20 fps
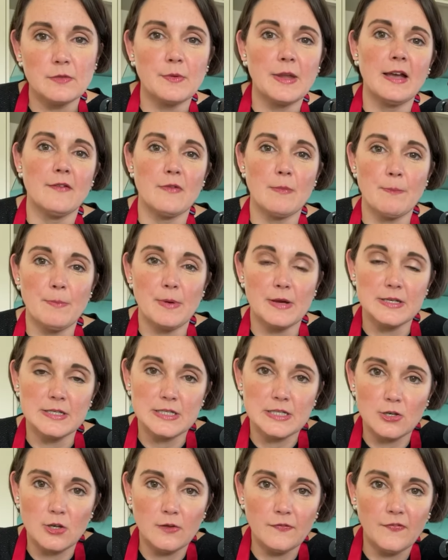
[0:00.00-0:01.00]
We have a
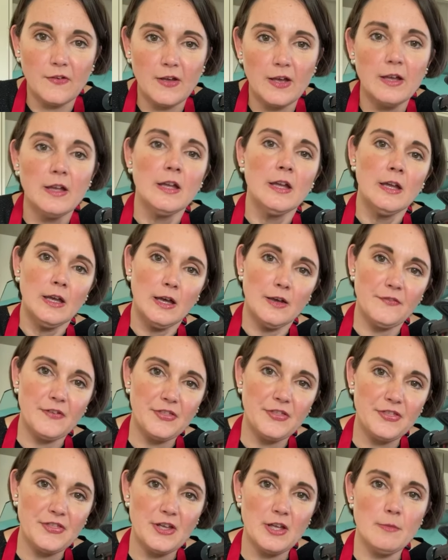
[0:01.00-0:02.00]
bundle offer of a
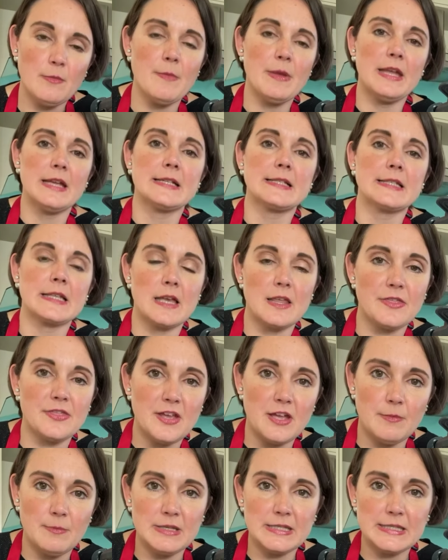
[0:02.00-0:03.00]
Thermomix, a
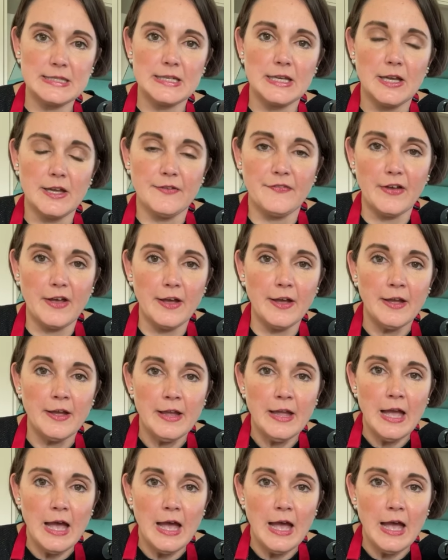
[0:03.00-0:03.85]
thermoserver,